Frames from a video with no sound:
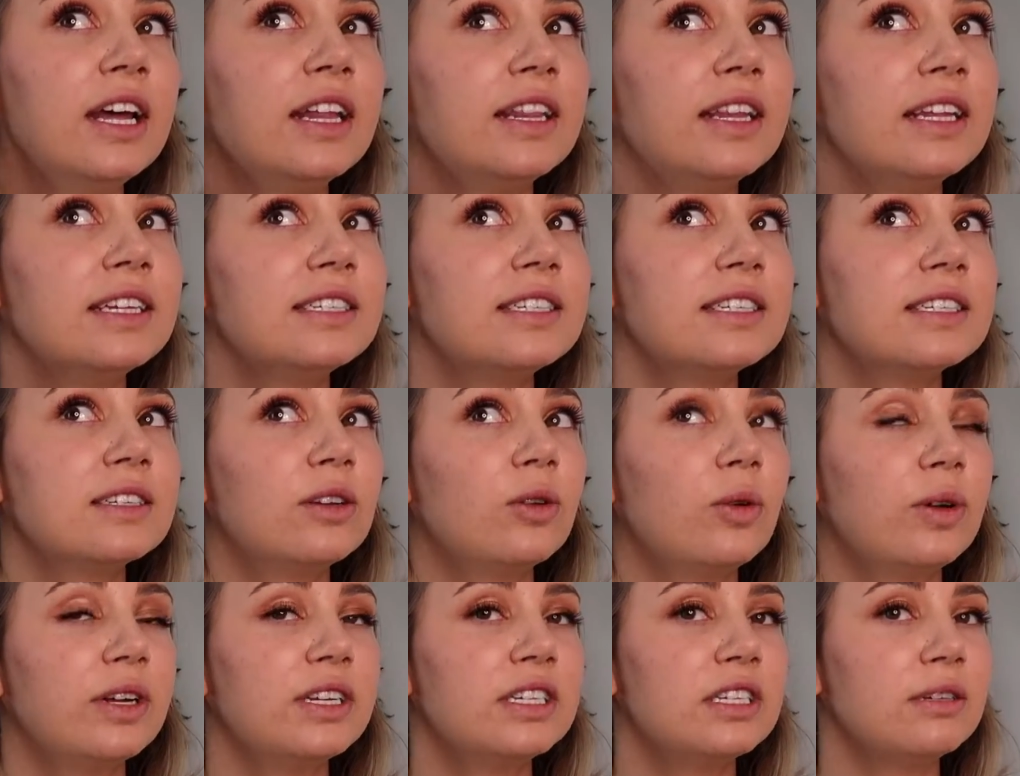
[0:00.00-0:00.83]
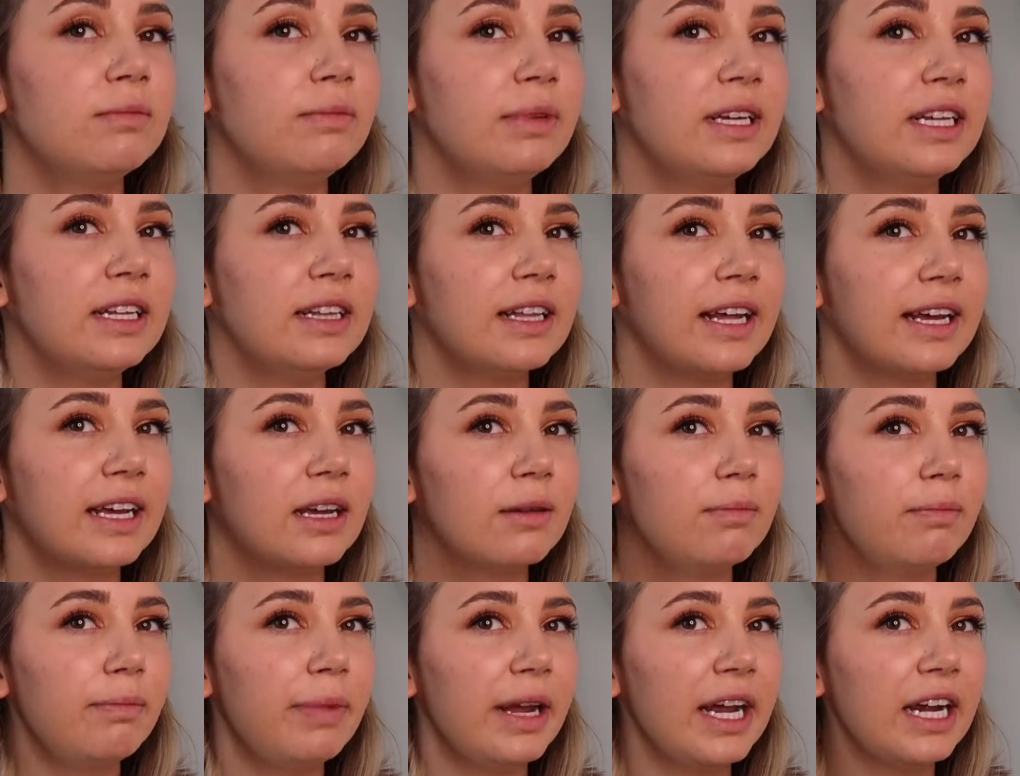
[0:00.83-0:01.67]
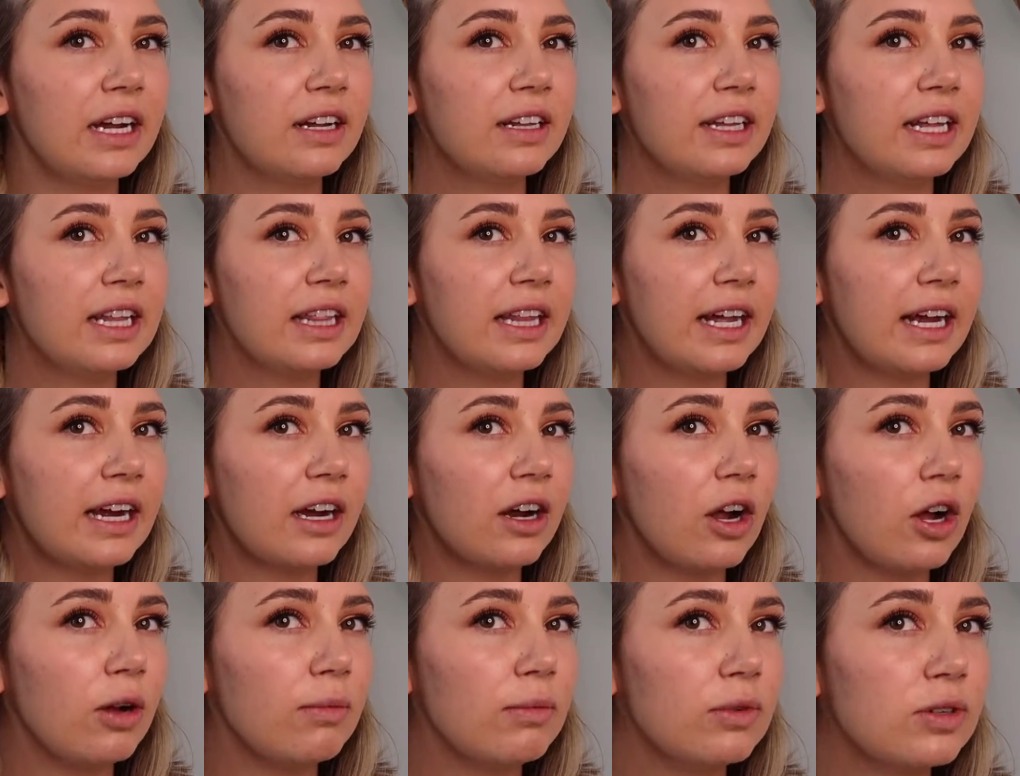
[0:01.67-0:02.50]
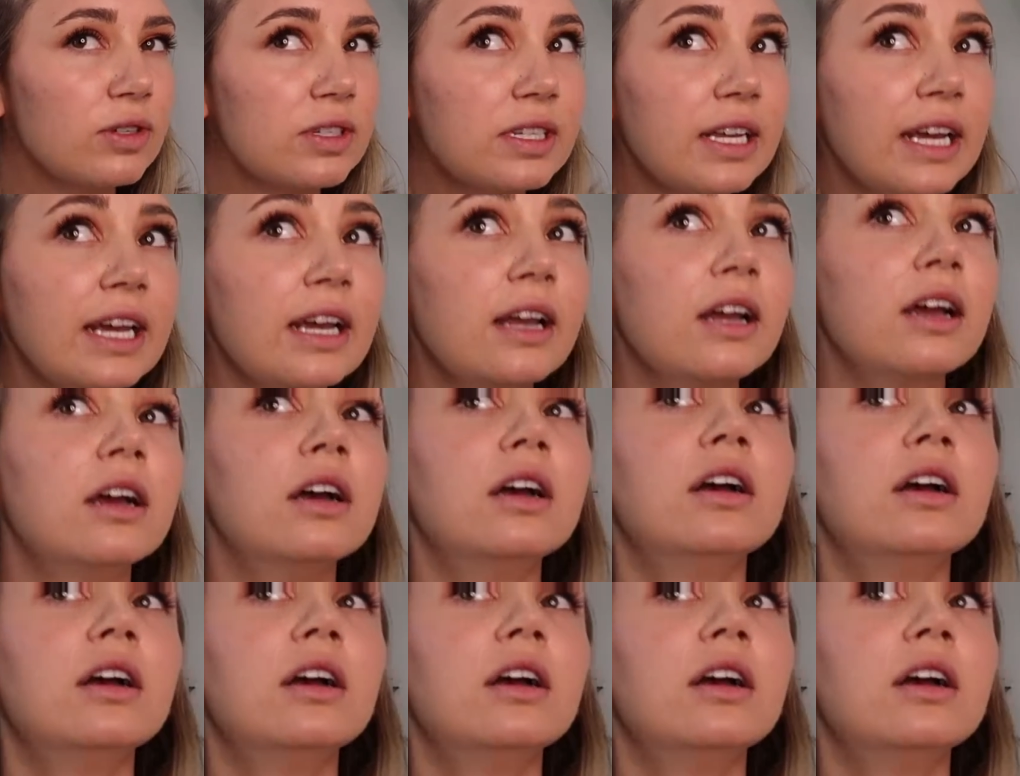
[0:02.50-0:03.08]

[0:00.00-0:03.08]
This is going to be like a barely there, almost like